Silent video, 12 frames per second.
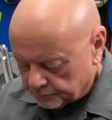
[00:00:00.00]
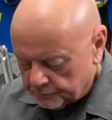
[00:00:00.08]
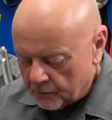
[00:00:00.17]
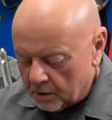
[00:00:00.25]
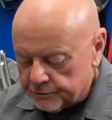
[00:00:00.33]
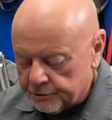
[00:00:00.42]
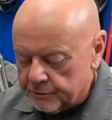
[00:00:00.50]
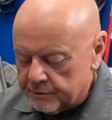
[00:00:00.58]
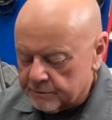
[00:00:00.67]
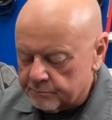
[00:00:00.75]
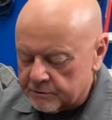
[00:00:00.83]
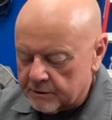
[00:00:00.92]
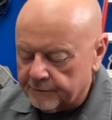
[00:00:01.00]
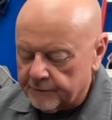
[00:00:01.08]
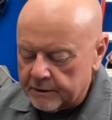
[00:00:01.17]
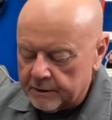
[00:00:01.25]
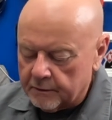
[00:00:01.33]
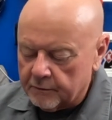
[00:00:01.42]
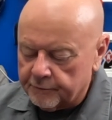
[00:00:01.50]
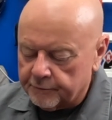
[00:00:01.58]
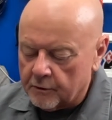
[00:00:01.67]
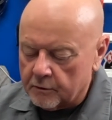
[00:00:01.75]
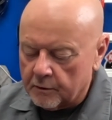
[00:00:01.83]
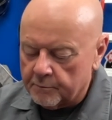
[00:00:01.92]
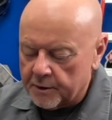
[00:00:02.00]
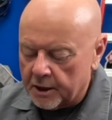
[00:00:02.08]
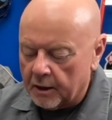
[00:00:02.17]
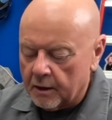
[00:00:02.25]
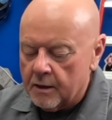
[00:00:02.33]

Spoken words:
And I'll show you some stuff I did at the front in a minute.